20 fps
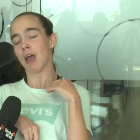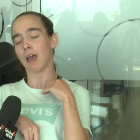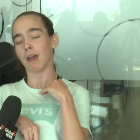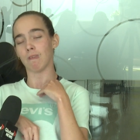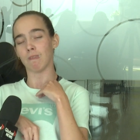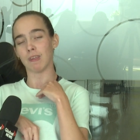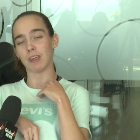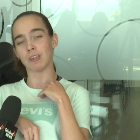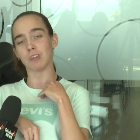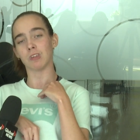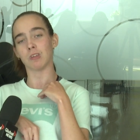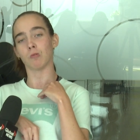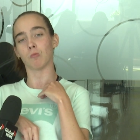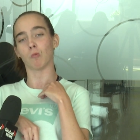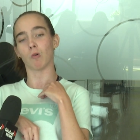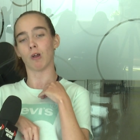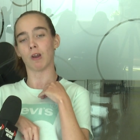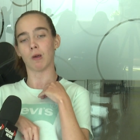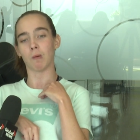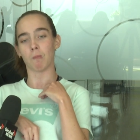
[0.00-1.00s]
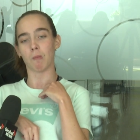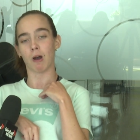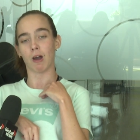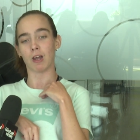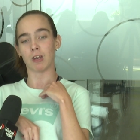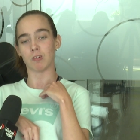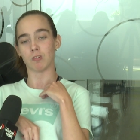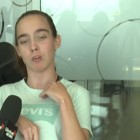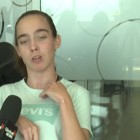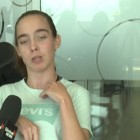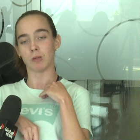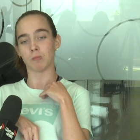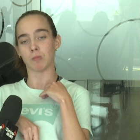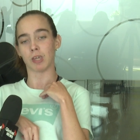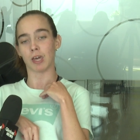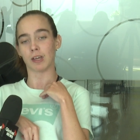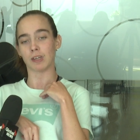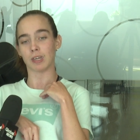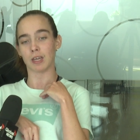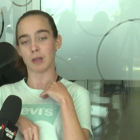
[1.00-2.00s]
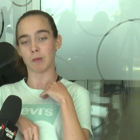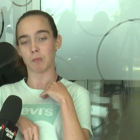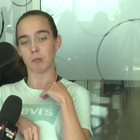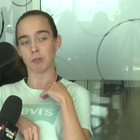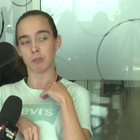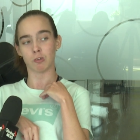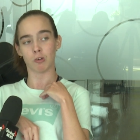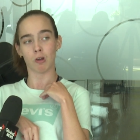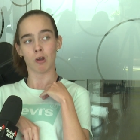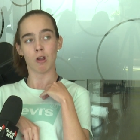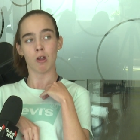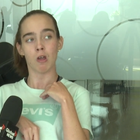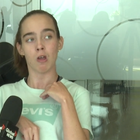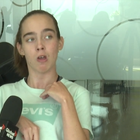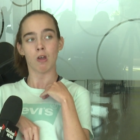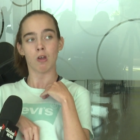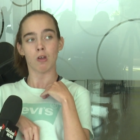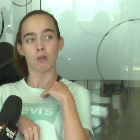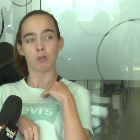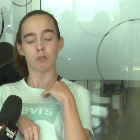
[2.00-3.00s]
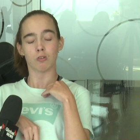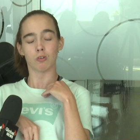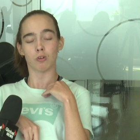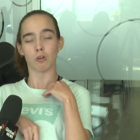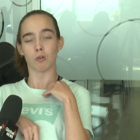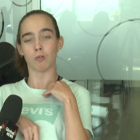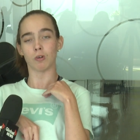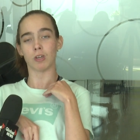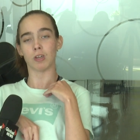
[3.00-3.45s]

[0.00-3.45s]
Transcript: And this is one of my dreams that came true